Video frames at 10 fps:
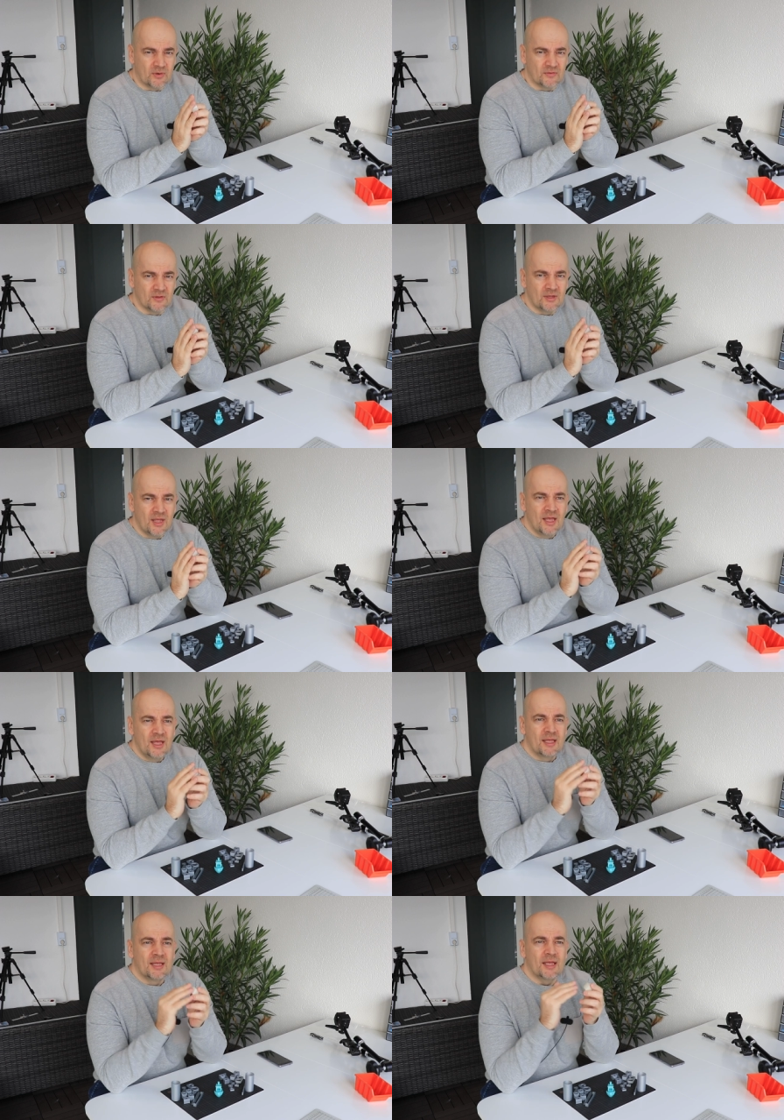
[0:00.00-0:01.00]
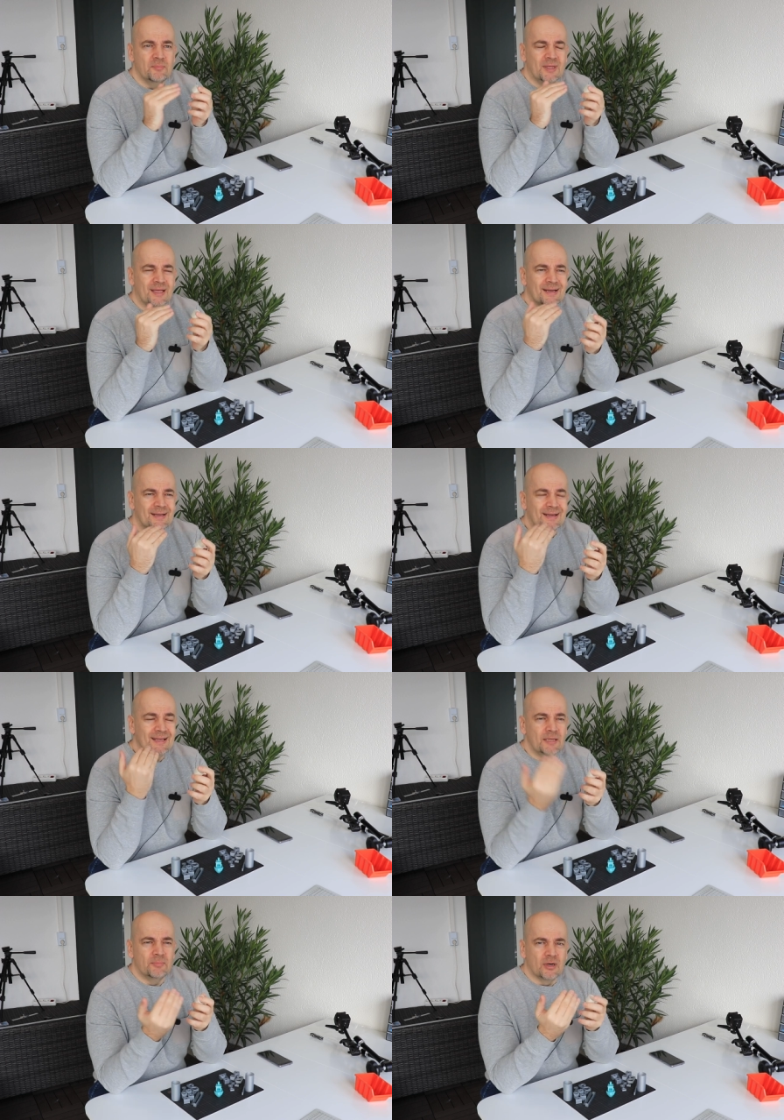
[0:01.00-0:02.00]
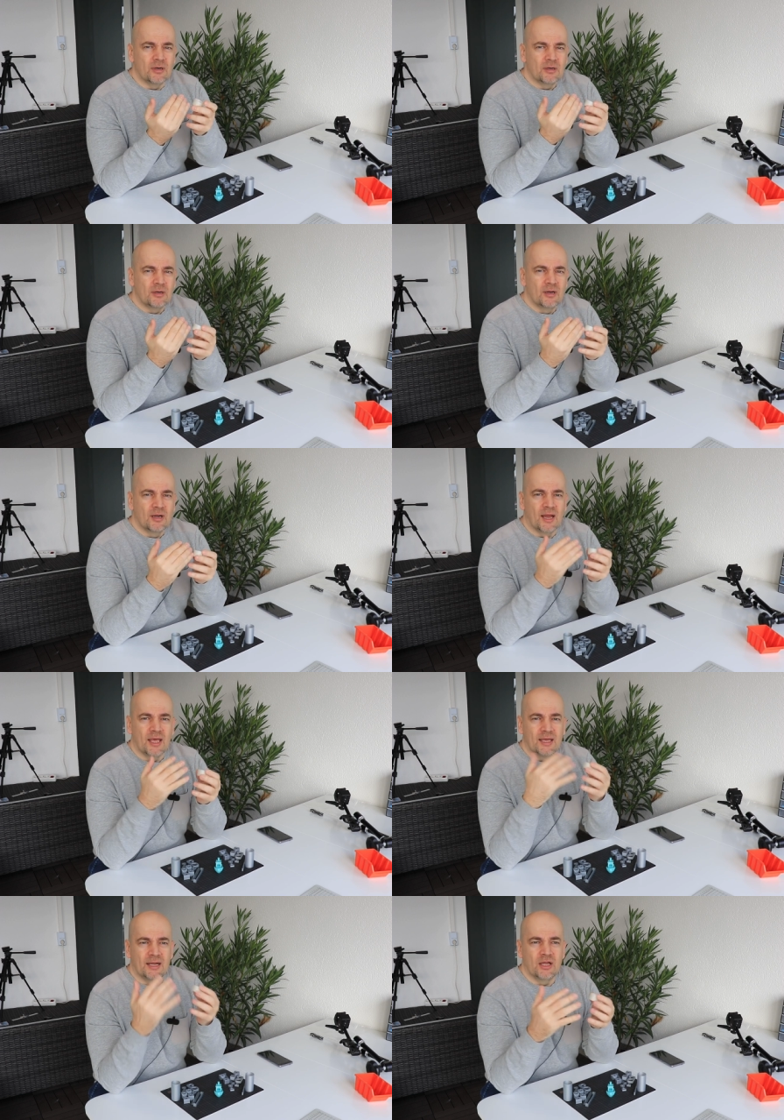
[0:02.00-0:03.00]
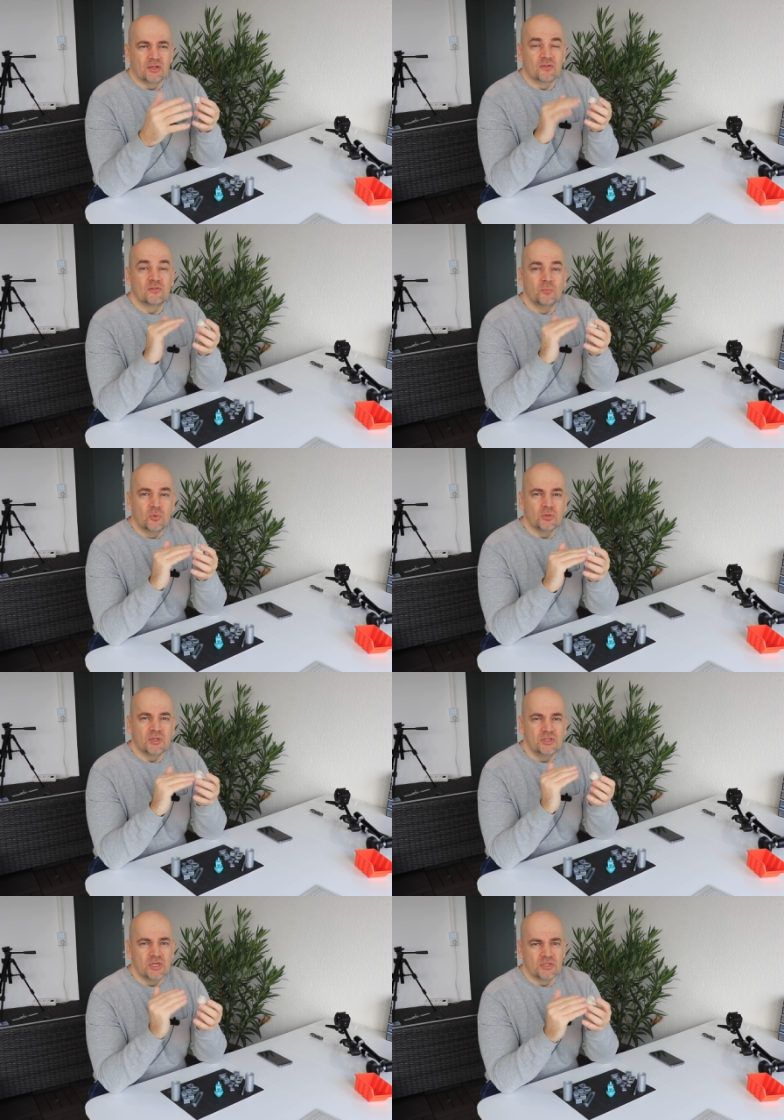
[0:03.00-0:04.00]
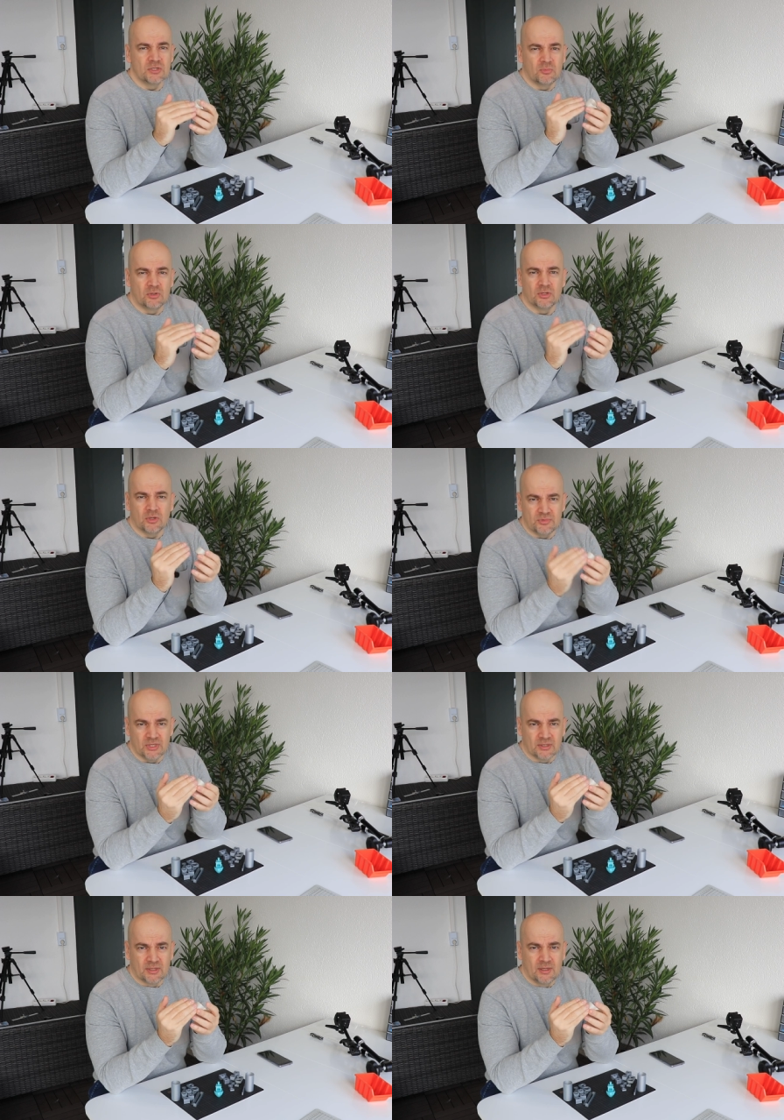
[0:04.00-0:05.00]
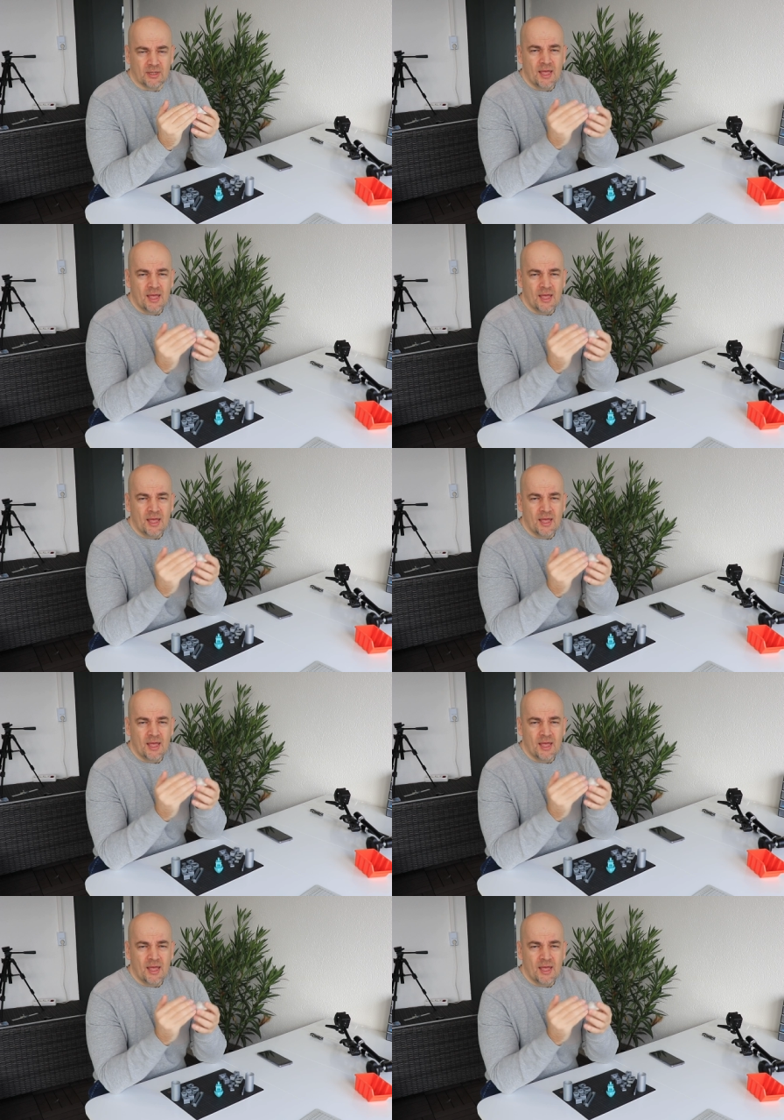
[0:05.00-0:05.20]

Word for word: resin can be cleanable like any other smooth injection molded object.